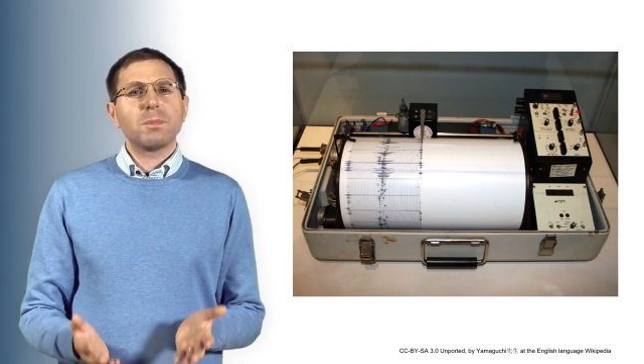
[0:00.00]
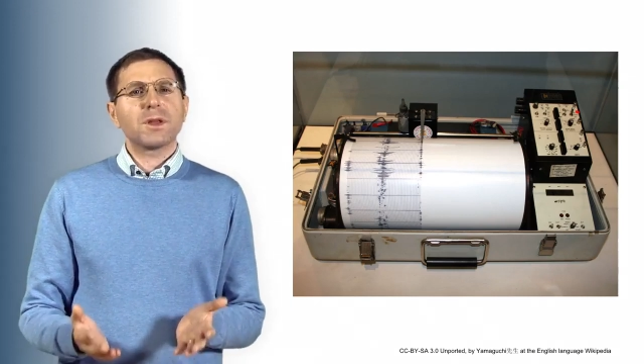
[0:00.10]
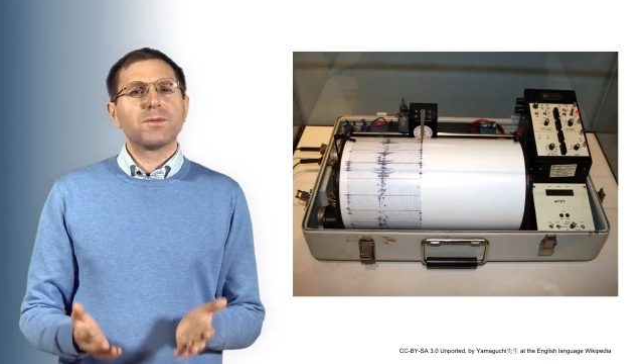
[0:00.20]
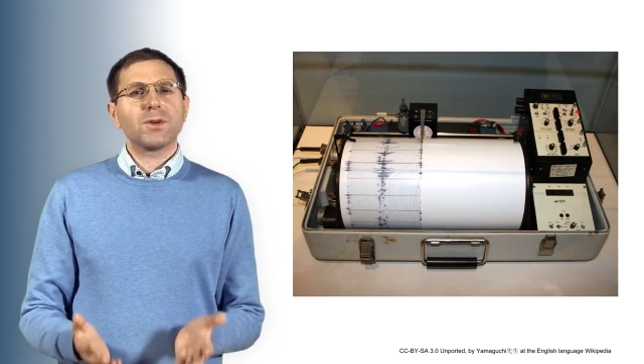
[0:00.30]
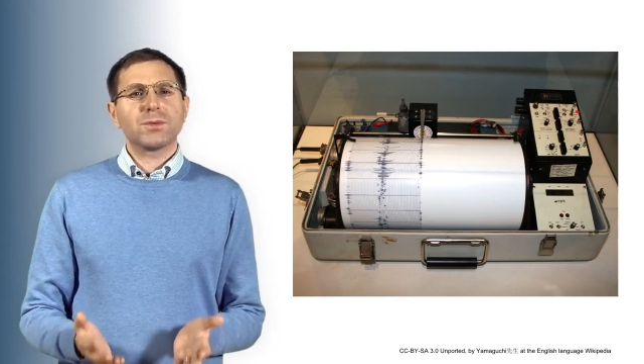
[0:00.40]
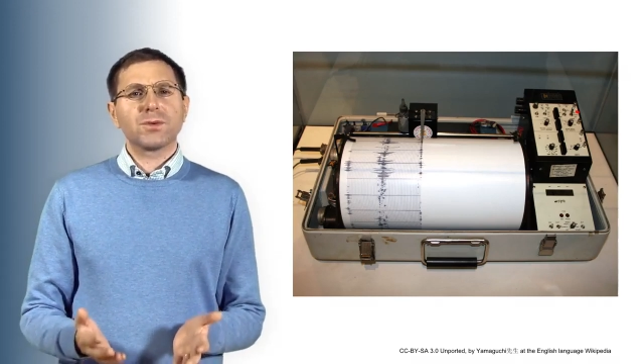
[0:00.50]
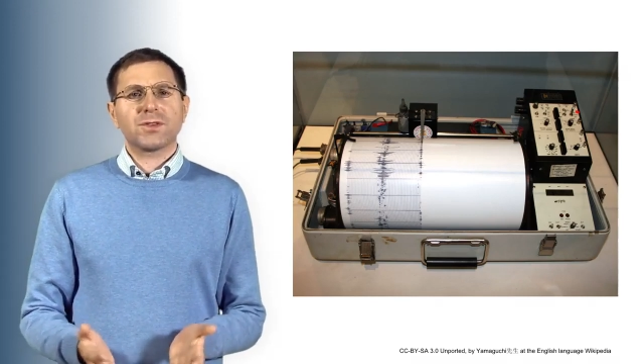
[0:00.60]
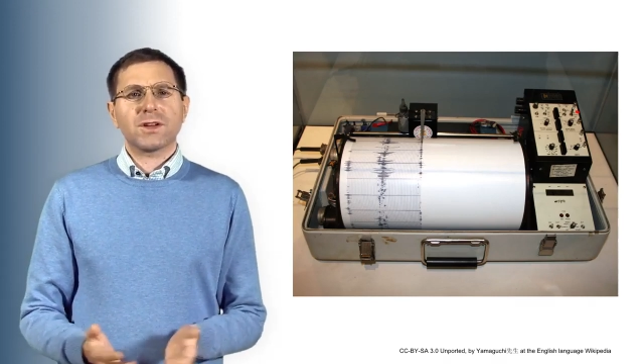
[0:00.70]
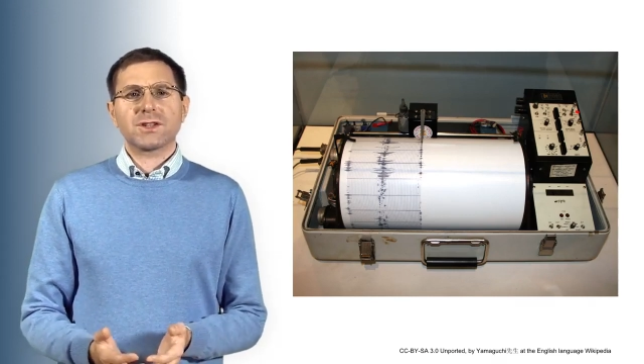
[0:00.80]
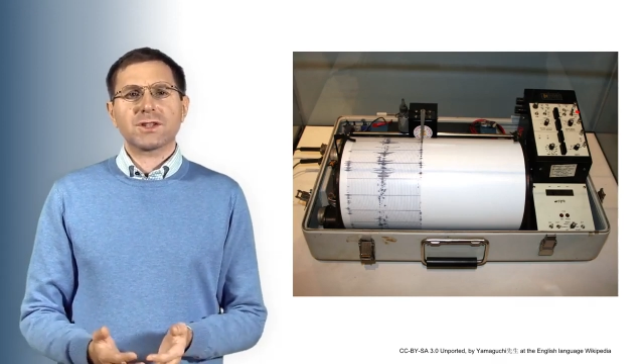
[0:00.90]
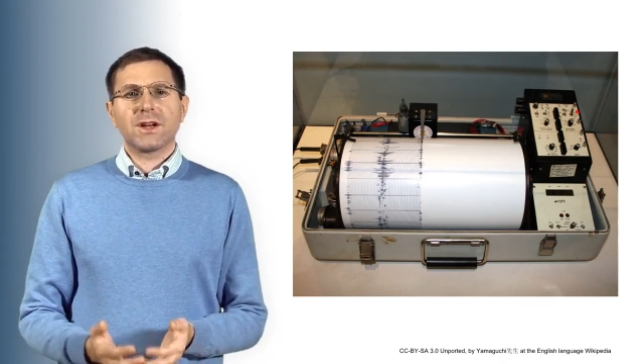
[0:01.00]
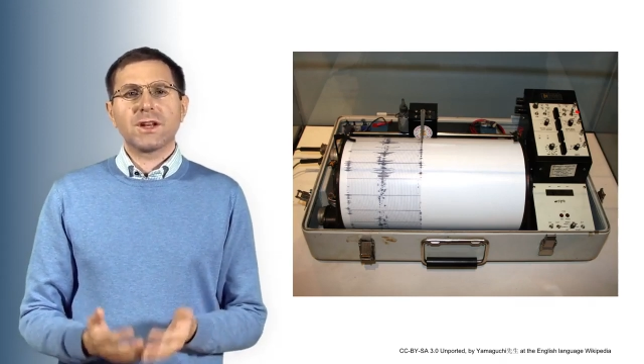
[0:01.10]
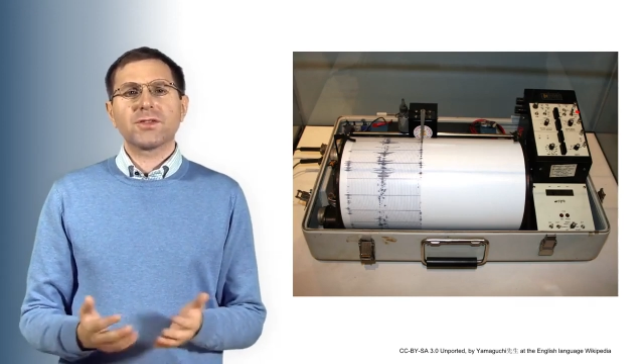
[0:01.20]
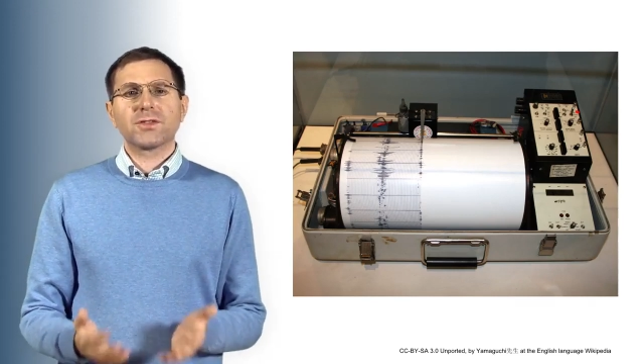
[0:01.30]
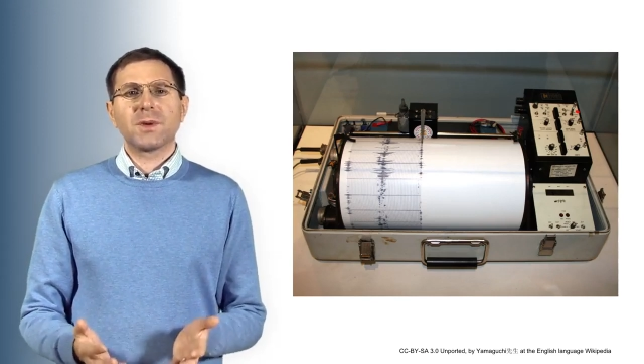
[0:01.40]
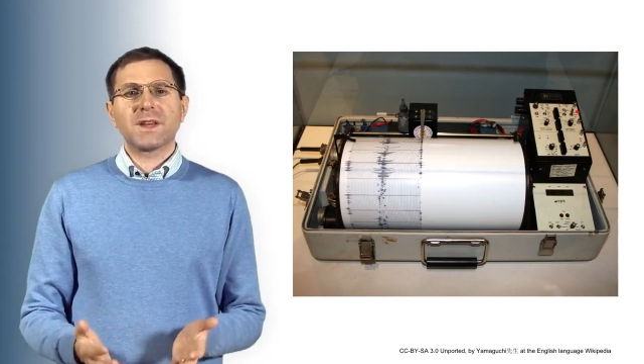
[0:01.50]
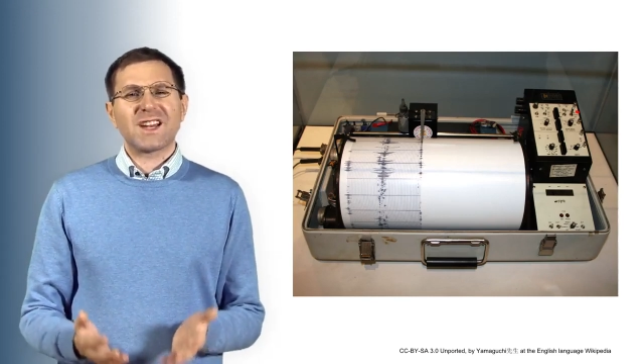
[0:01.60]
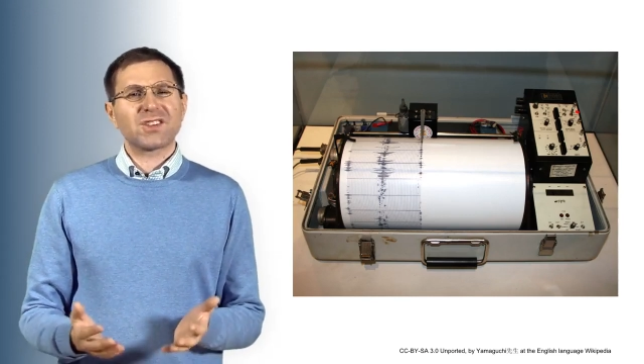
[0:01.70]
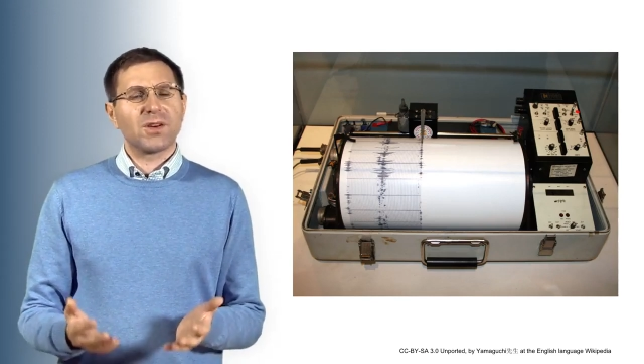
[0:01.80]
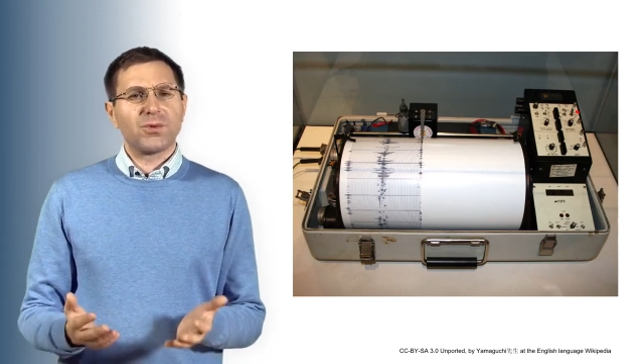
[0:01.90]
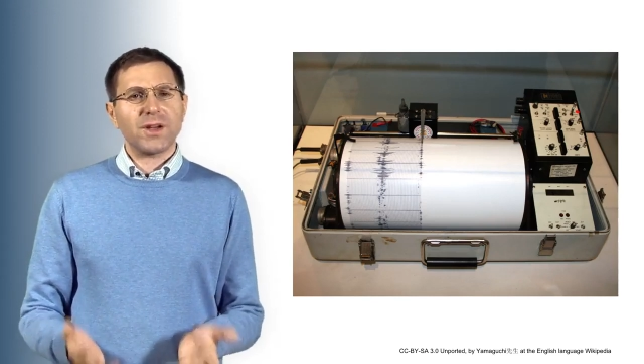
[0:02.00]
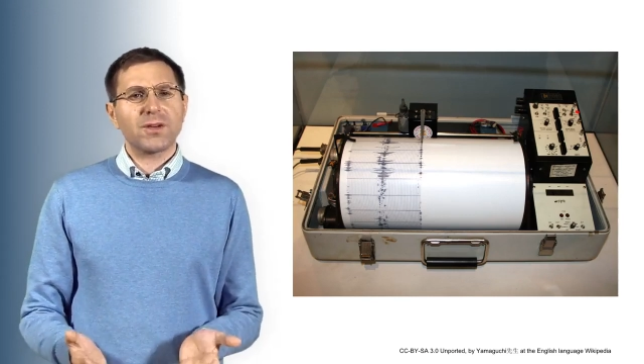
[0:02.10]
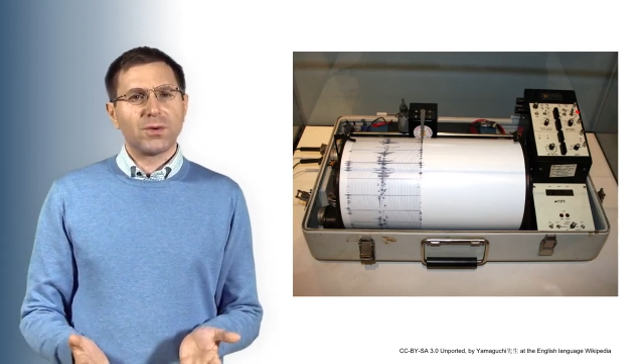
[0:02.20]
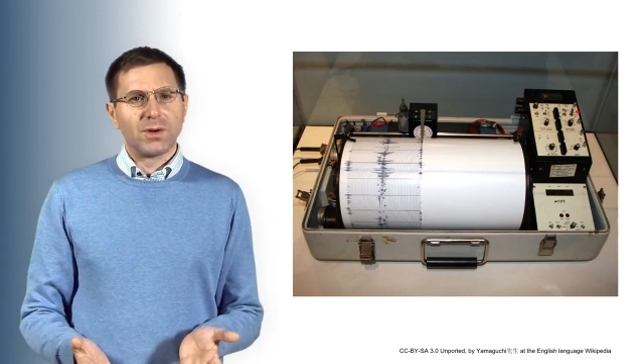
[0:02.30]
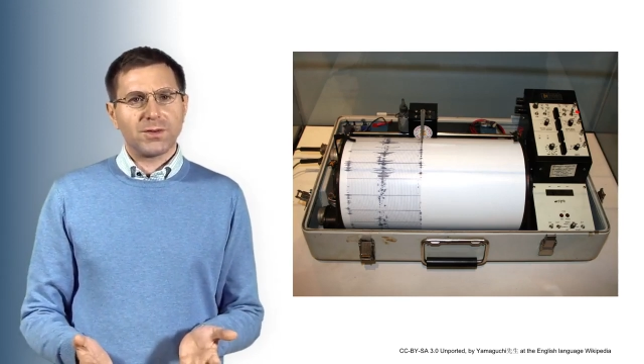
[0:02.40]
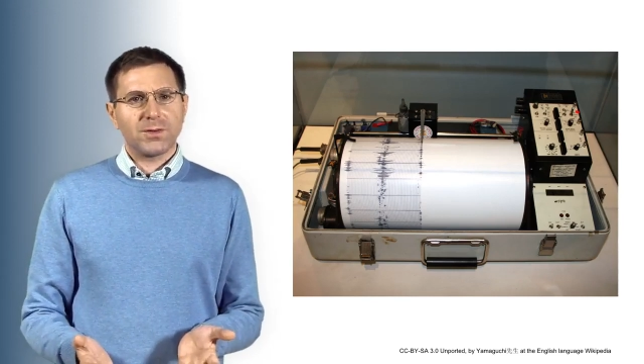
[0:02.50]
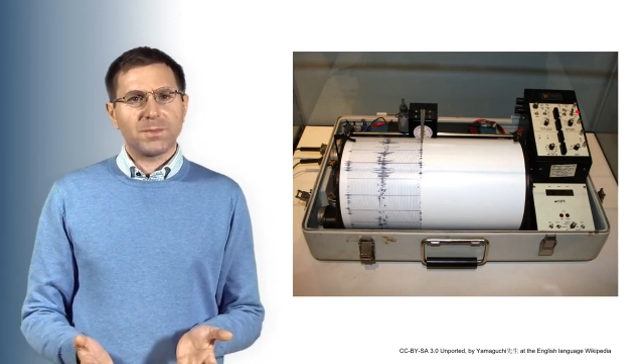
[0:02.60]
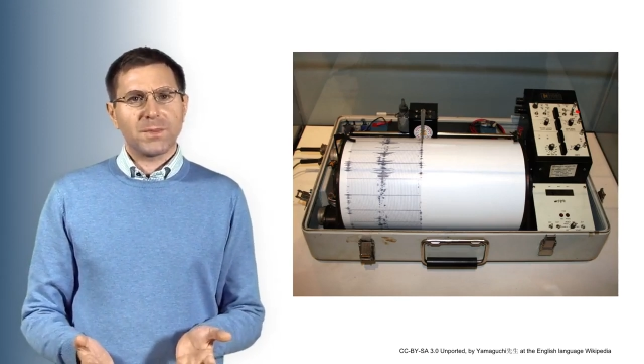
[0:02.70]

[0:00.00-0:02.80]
But what would such an instrument actually record?